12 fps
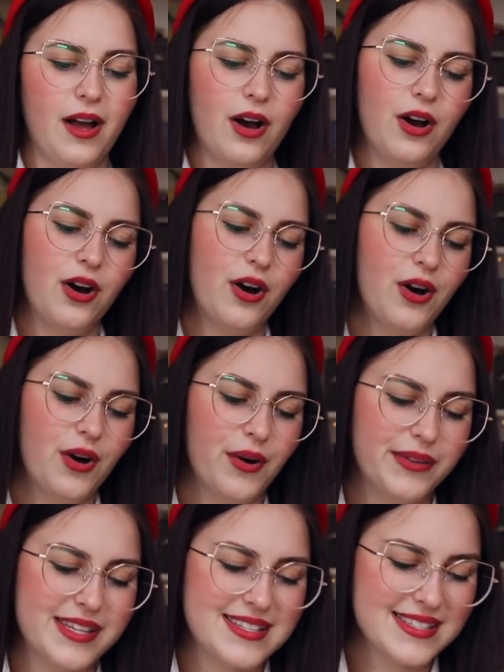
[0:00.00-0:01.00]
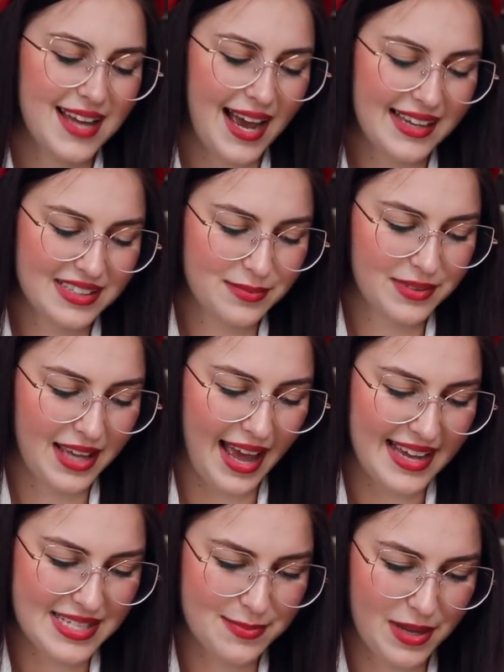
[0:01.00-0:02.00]
Oh, this is the item they
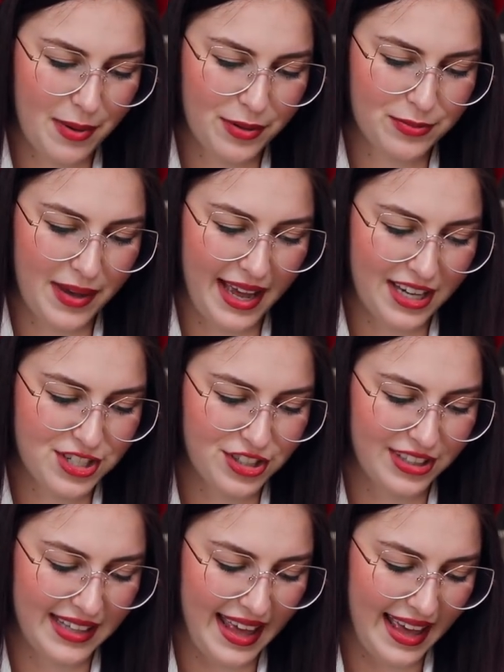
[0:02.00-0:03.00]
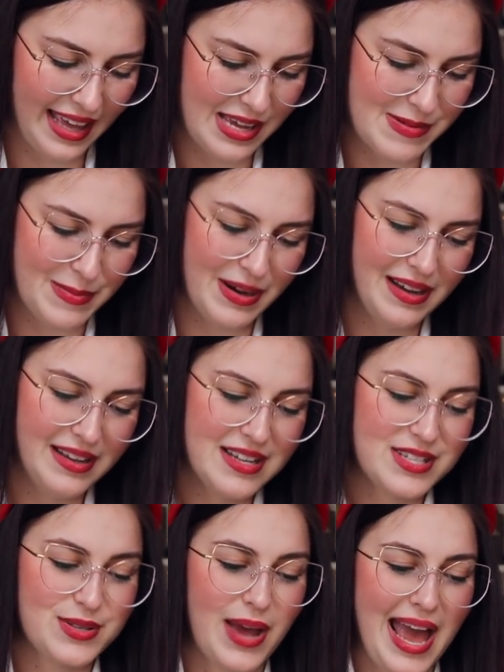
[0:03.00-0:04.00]
asked me about my actual name.
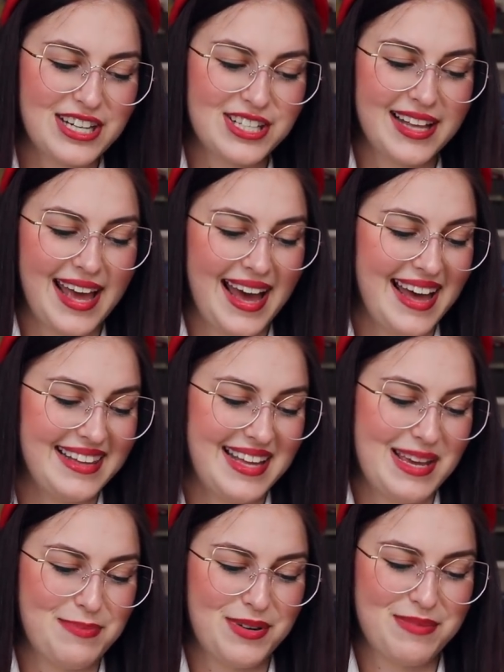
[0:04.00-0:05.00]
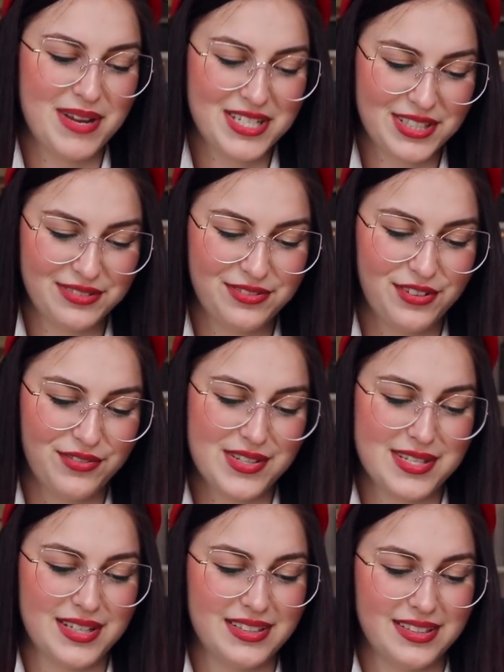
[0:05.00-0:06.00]
So I actually had a permission for
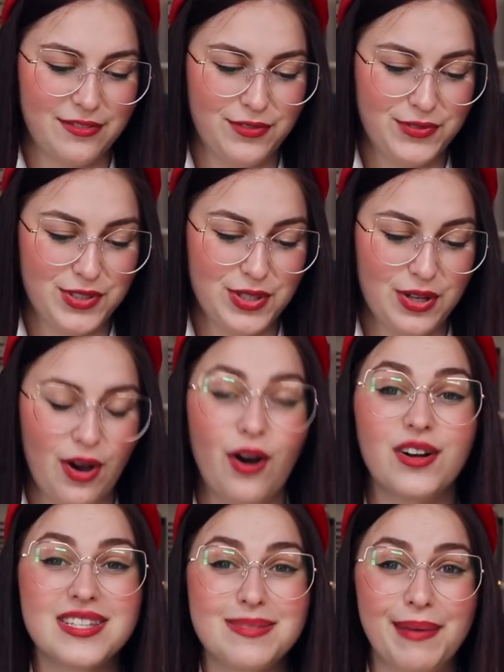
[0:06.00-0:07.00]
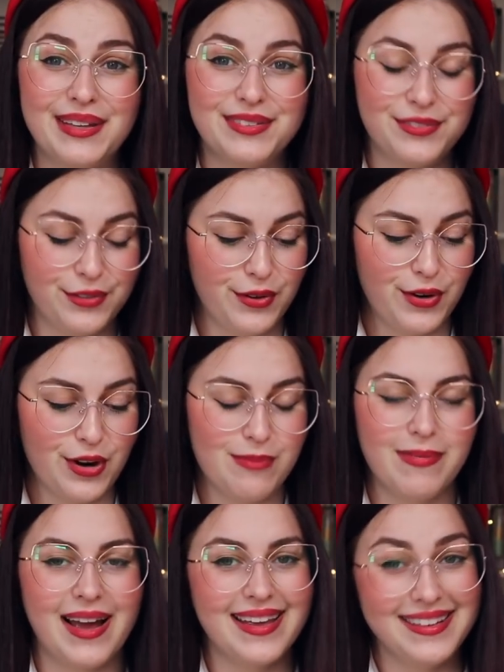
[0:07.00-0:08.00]
visit to Hogsmeade for
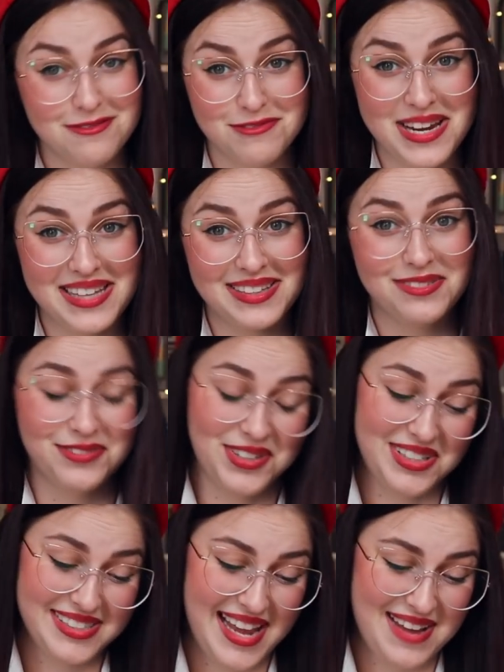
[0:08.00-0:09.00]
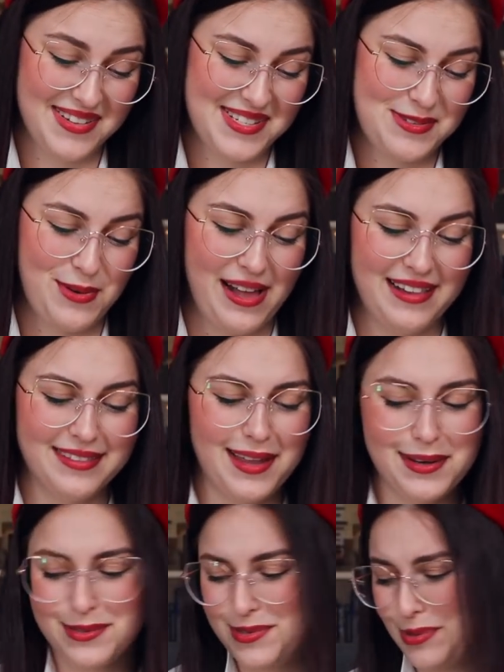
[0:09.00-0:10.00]
my real full name as well.
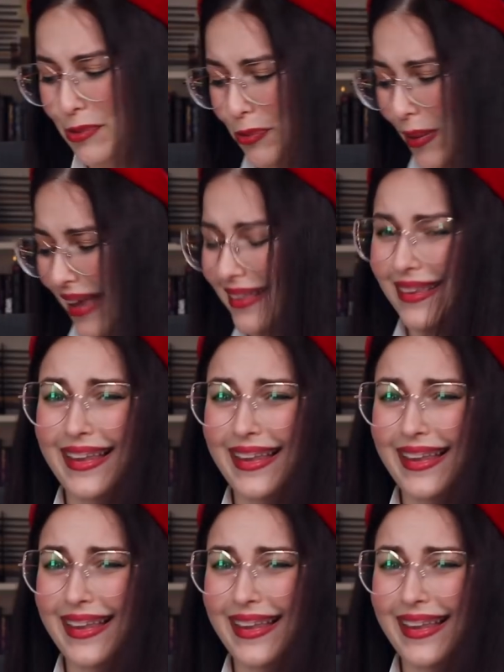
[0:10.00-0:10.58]
That is so sweet.